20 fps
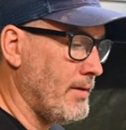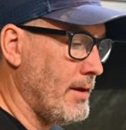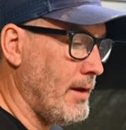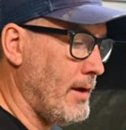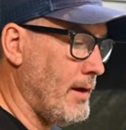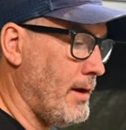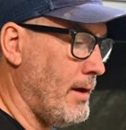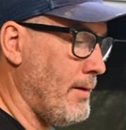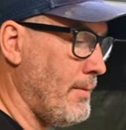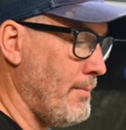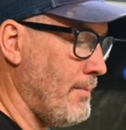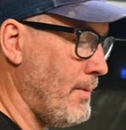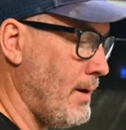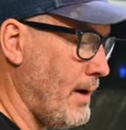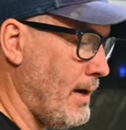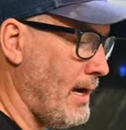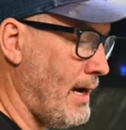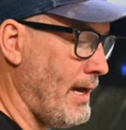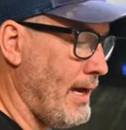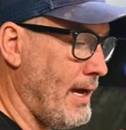Um,
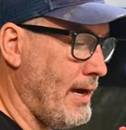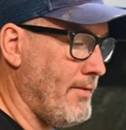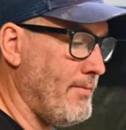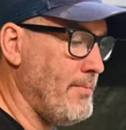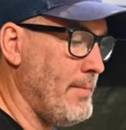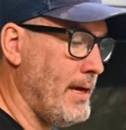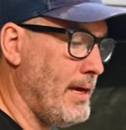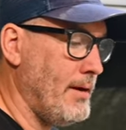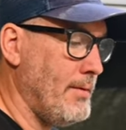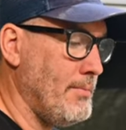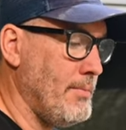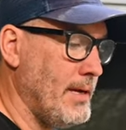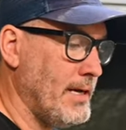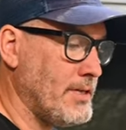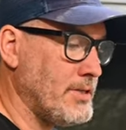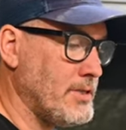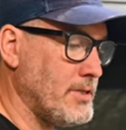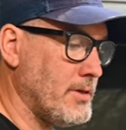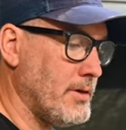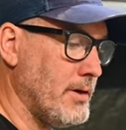I have made a
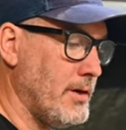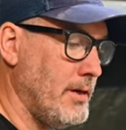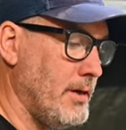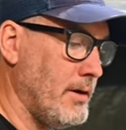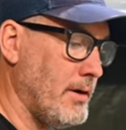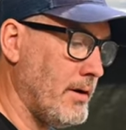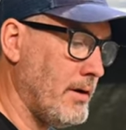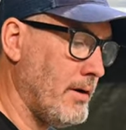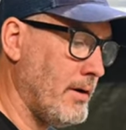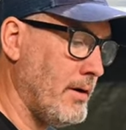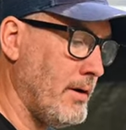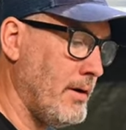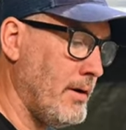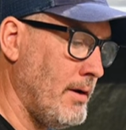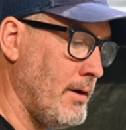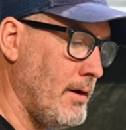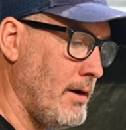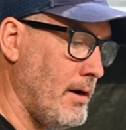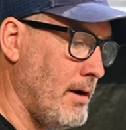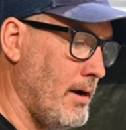mixture here
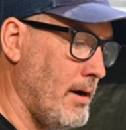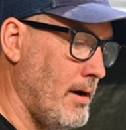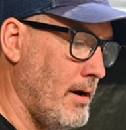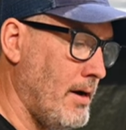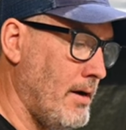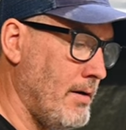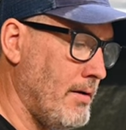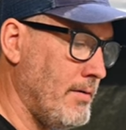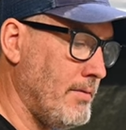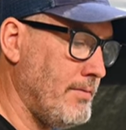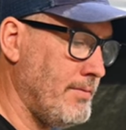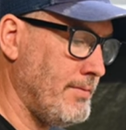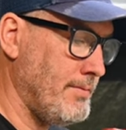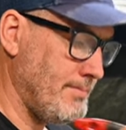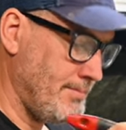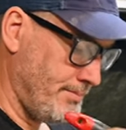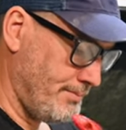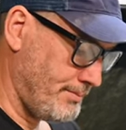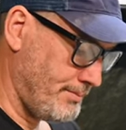of